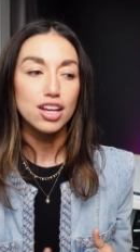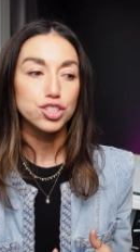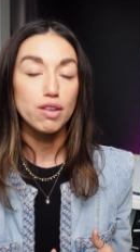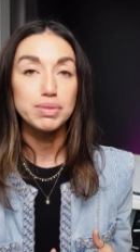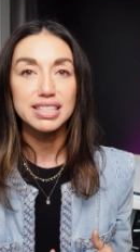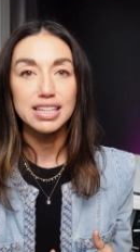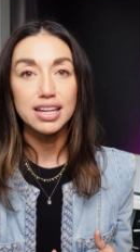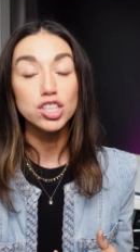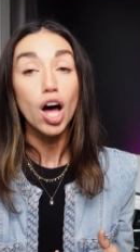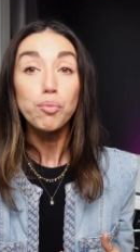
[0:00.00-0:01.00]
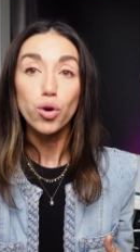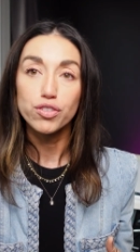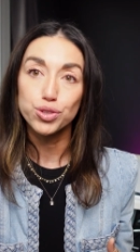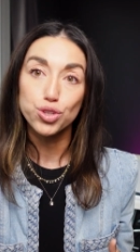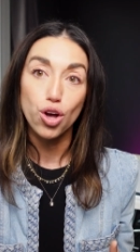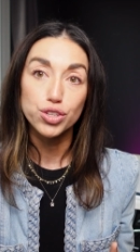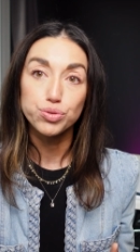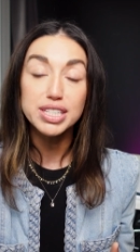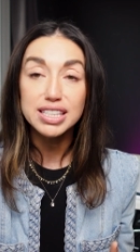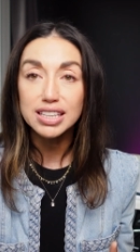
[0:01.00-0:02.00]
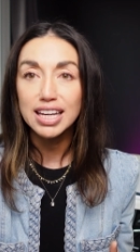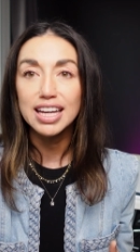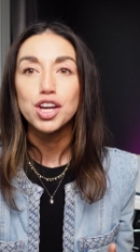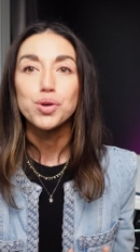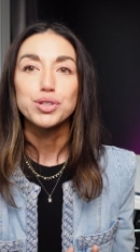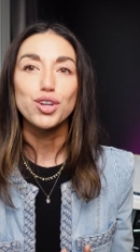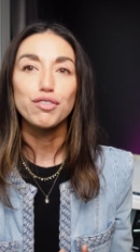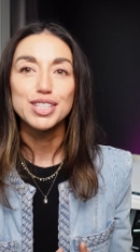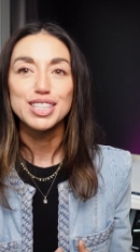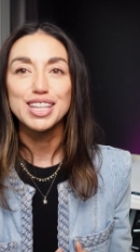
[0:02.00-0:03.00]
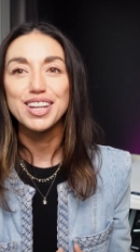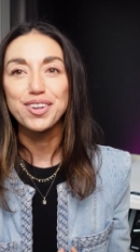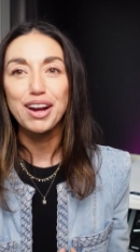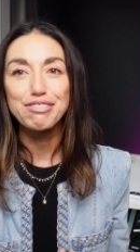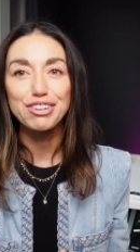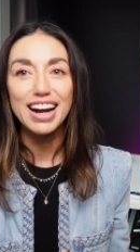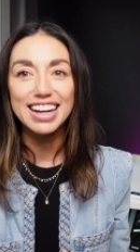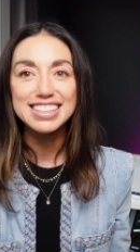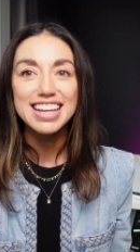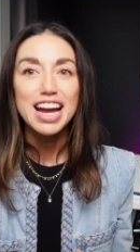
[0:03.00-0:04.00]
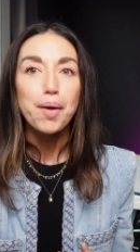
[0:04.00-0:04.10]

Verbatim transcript: So I've been seeing a lot more of those calls recently, which is obviously great for us.